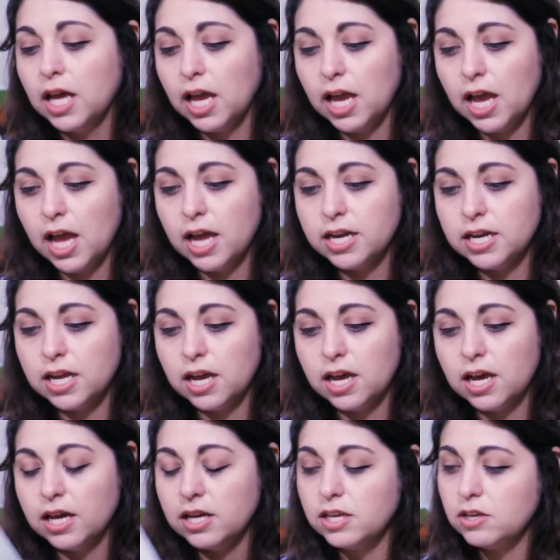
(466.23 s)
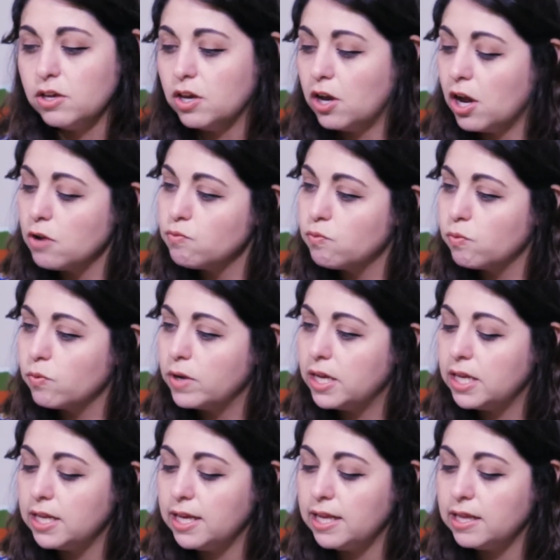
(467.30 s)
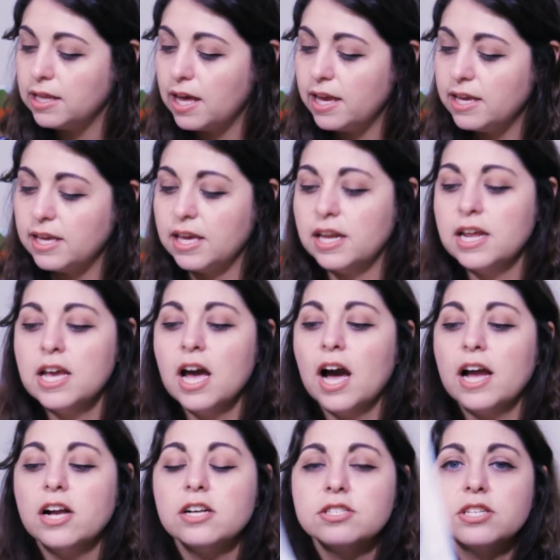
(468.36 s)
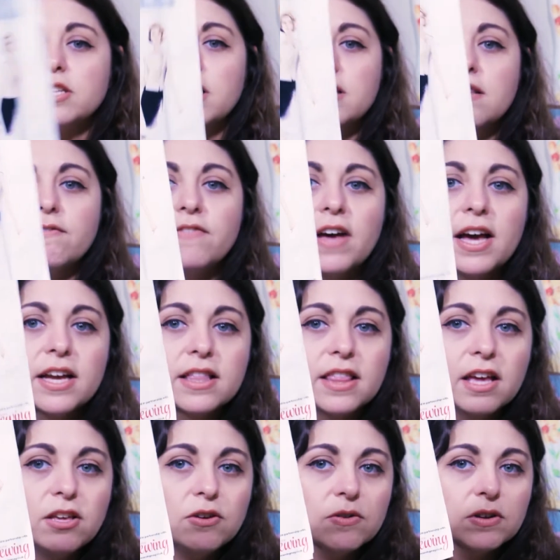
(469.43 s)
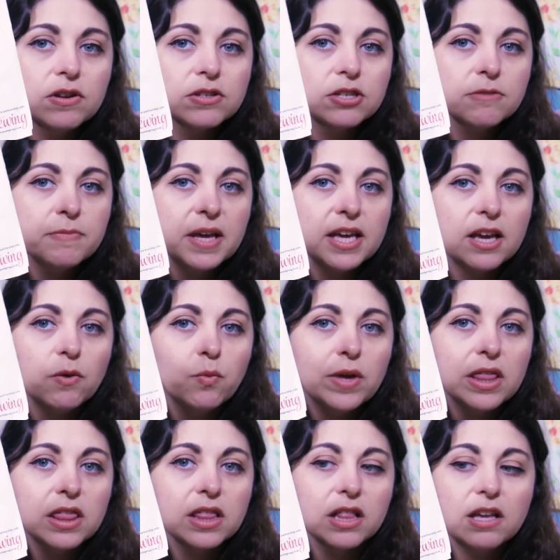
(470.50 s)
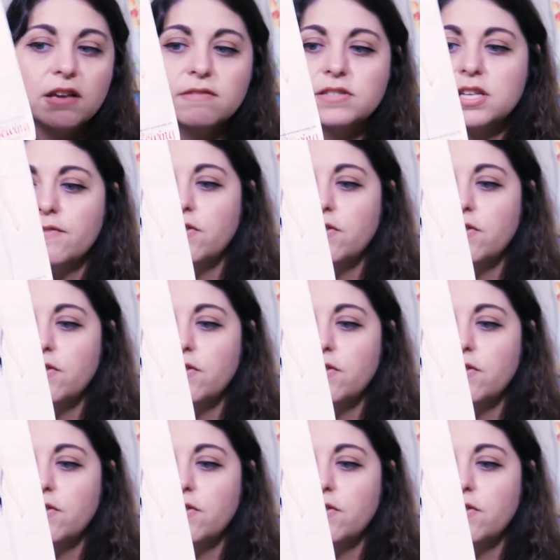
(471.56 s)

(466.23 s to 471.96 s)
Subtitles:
And I really like it. I also like the fact that you can also make it with sleeves if